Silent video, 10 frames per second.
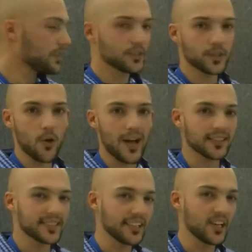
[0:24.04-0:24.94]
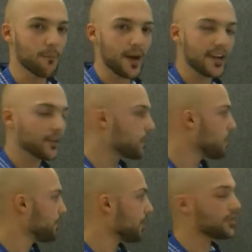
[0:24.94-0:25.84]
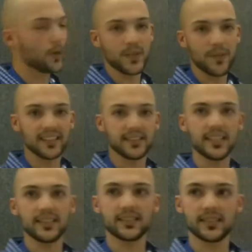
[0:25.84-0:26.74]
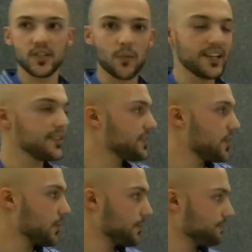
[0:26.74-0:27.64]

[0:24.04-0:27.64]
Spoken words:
So a static compiler could not optimize this code.